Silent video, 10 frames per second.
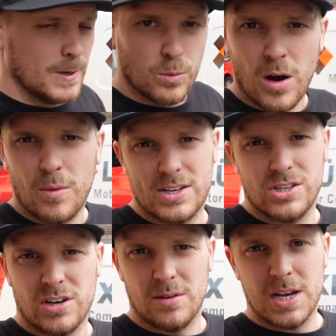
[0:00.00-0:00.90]
Why waste your
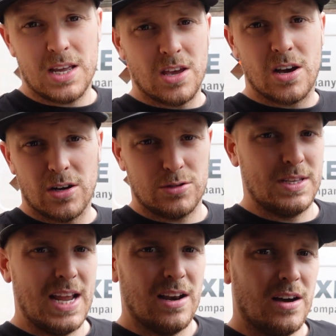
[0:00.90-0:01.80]
time taking your car to a
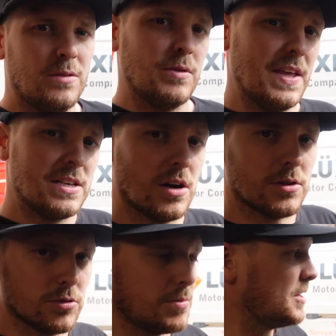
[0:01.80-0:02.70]
dealer when these guys
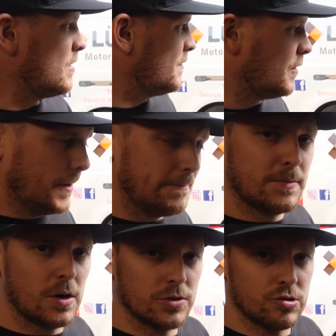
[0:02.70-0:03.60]
will come and do it for you
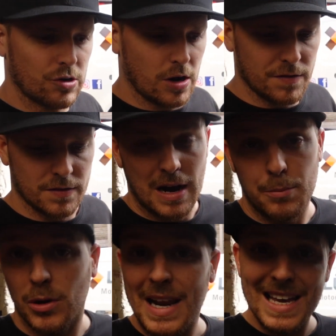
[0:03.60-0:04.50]
on your drive? I'll
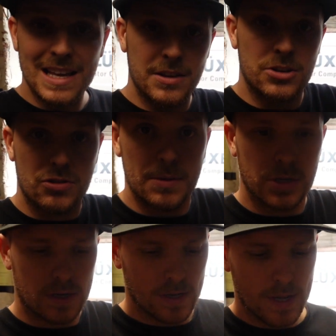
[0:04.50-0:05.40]
put a link in the
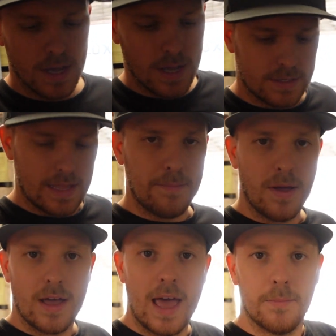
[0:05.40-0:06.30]
description to them.
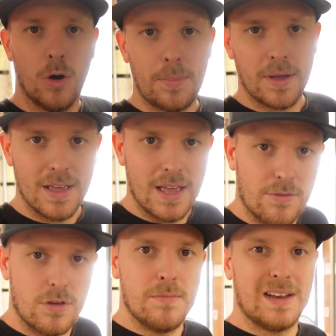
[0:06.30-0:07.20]
Hit them up
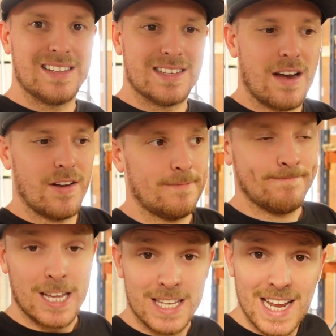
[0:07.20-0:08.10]
if you're in the Midlands area
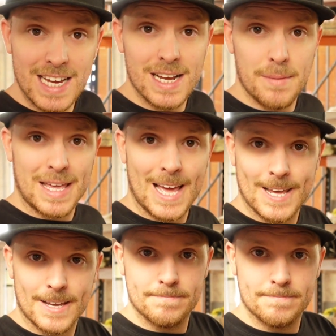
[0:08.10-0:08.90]
and you need a mechanic.